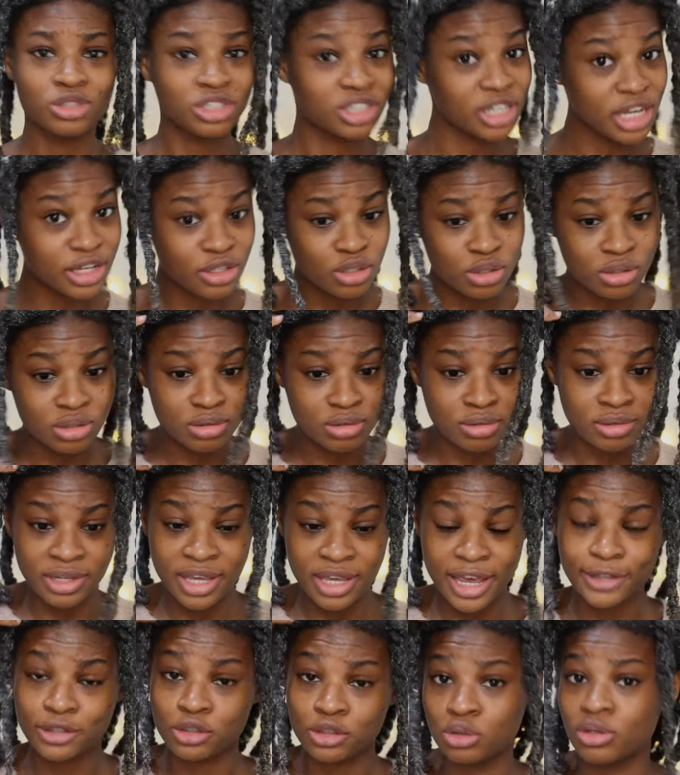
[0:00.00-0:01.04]
just to
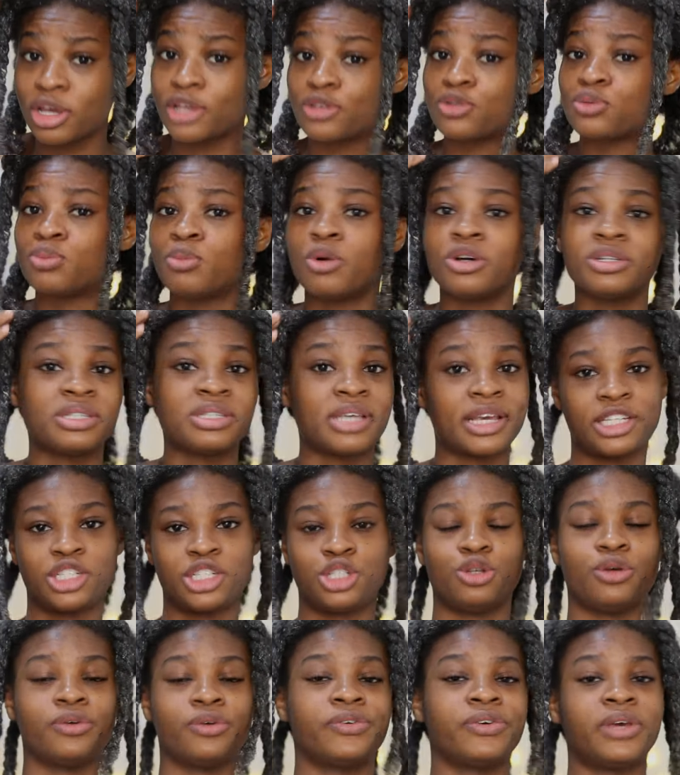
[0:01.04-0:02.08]
get through a small
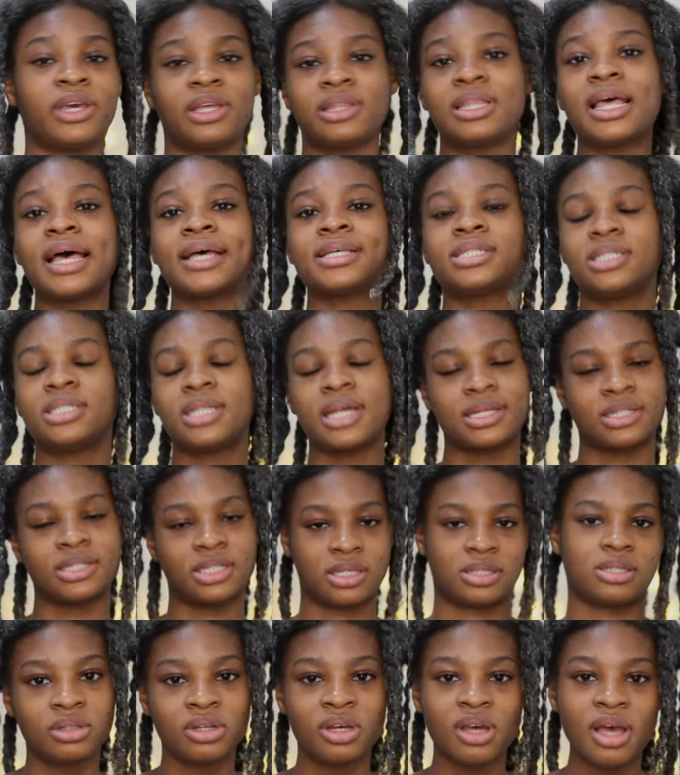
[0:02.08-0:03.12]
section of hair that's that's
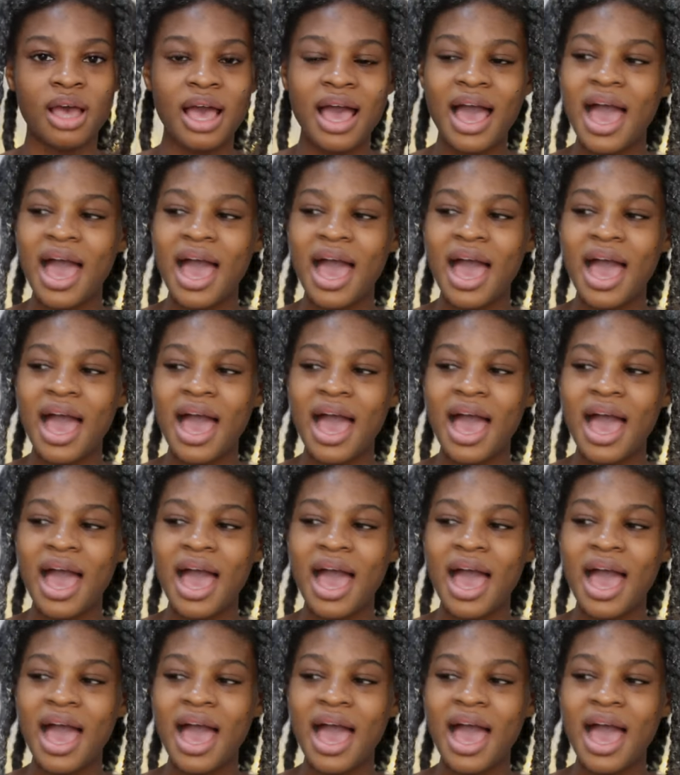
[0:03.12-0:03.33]
just it